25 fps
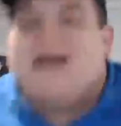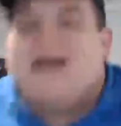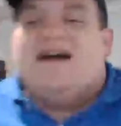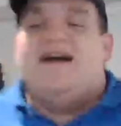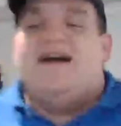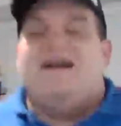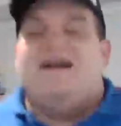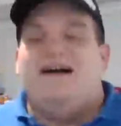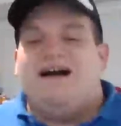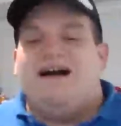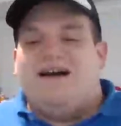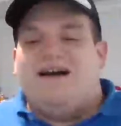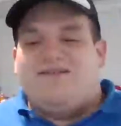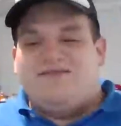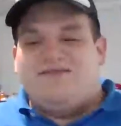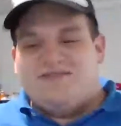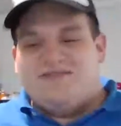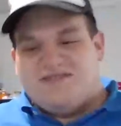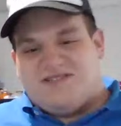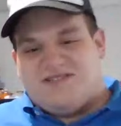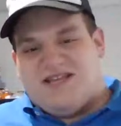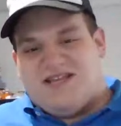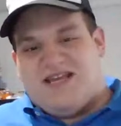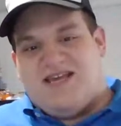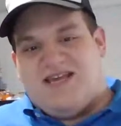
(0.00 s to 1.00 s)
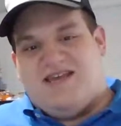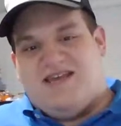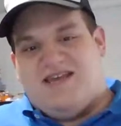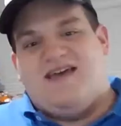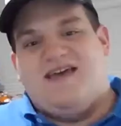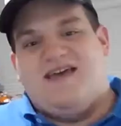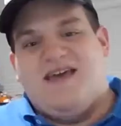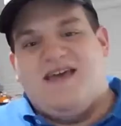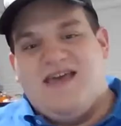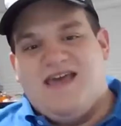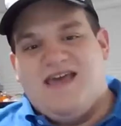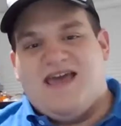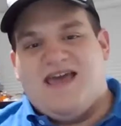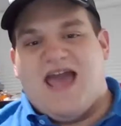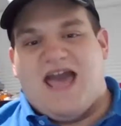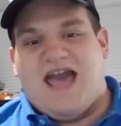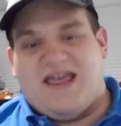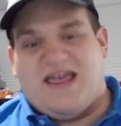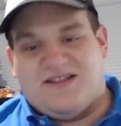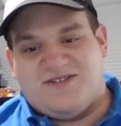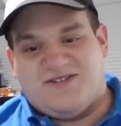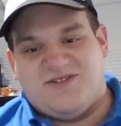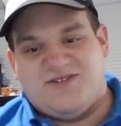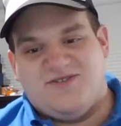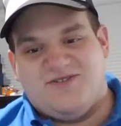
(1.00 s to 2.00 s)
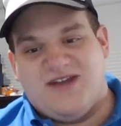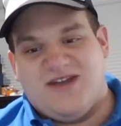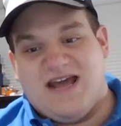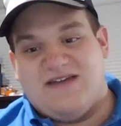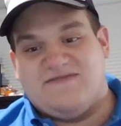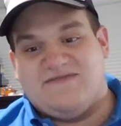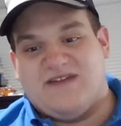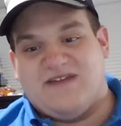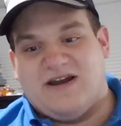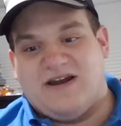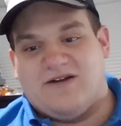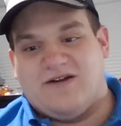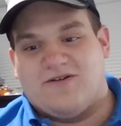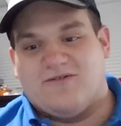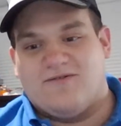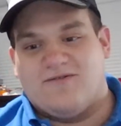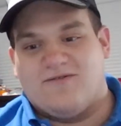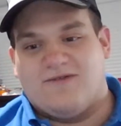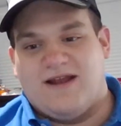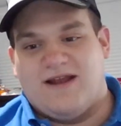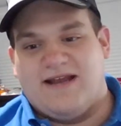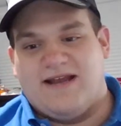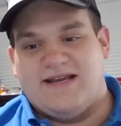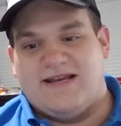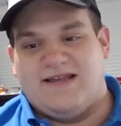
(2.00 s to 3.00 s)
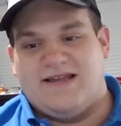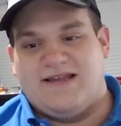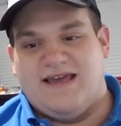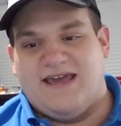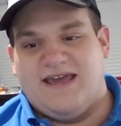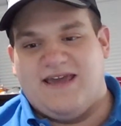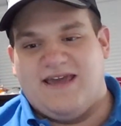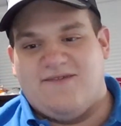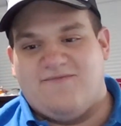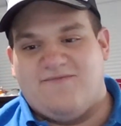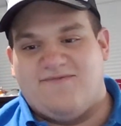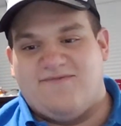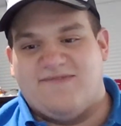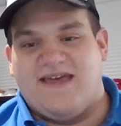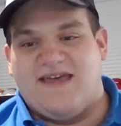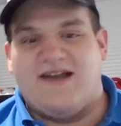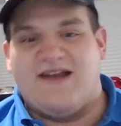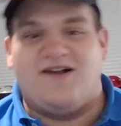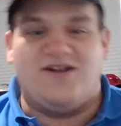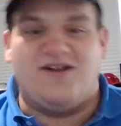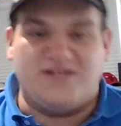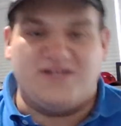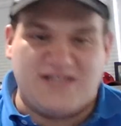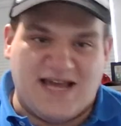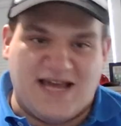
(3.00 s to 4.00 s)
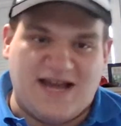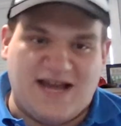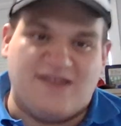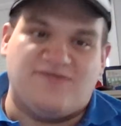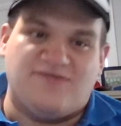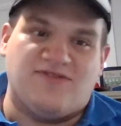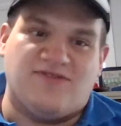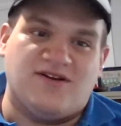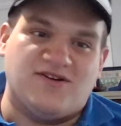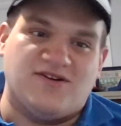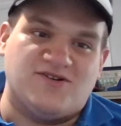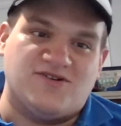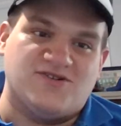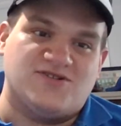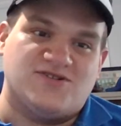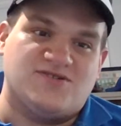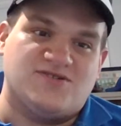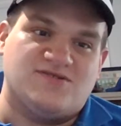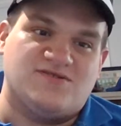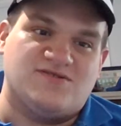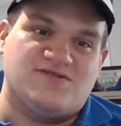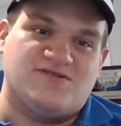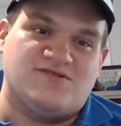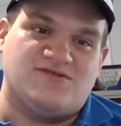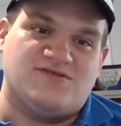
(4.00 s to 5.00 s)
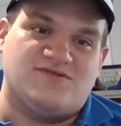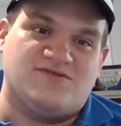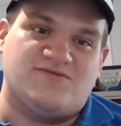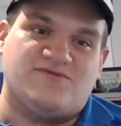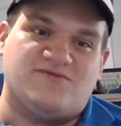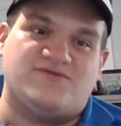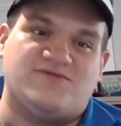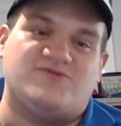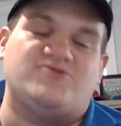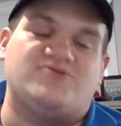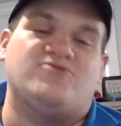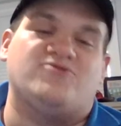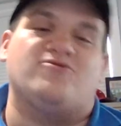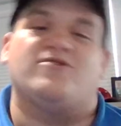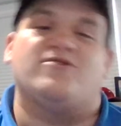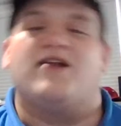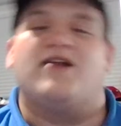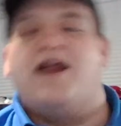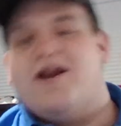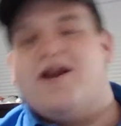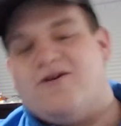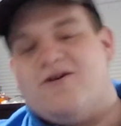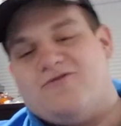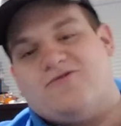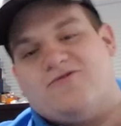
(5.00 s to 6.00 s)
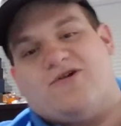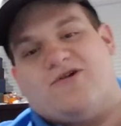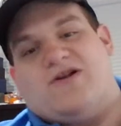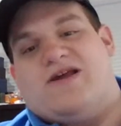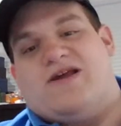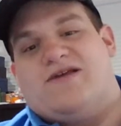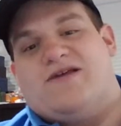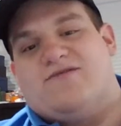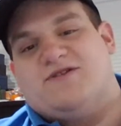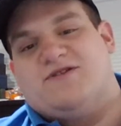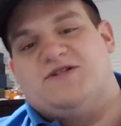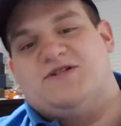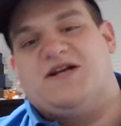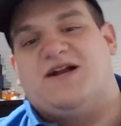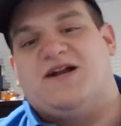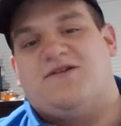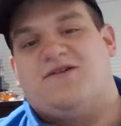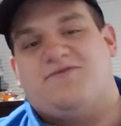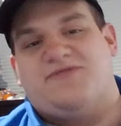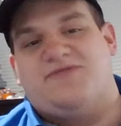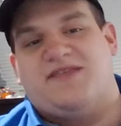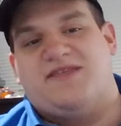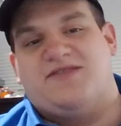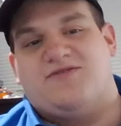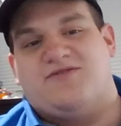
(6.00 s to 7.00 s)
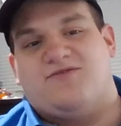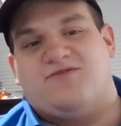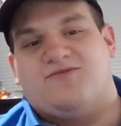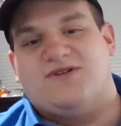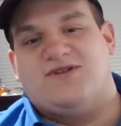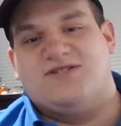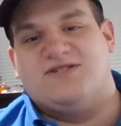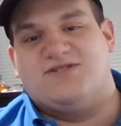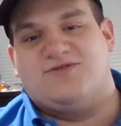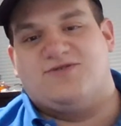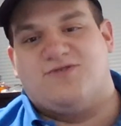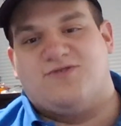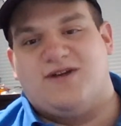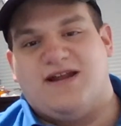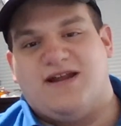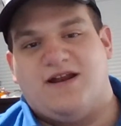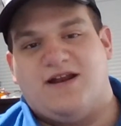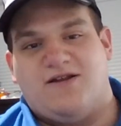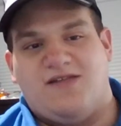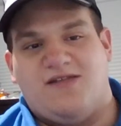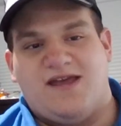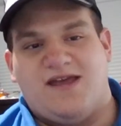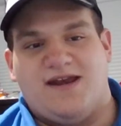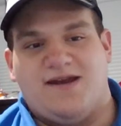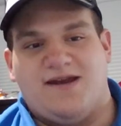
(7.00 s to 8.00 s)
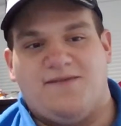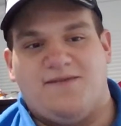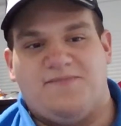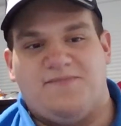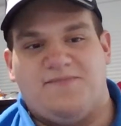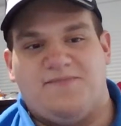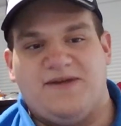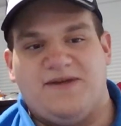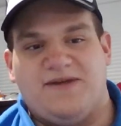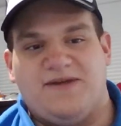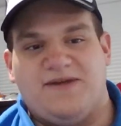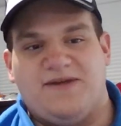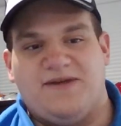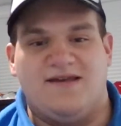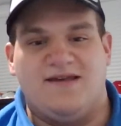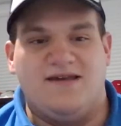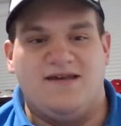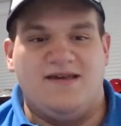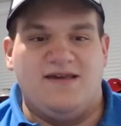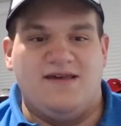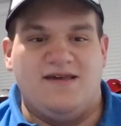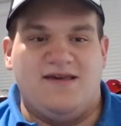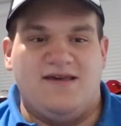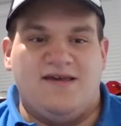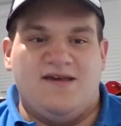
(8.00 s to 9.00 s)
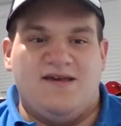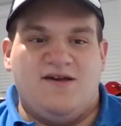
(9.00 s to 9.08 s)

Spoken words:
yeah, I was at a 2.5-hour rain delay that also had tornado warning, which I don't think there was a tornado that ended up hitting.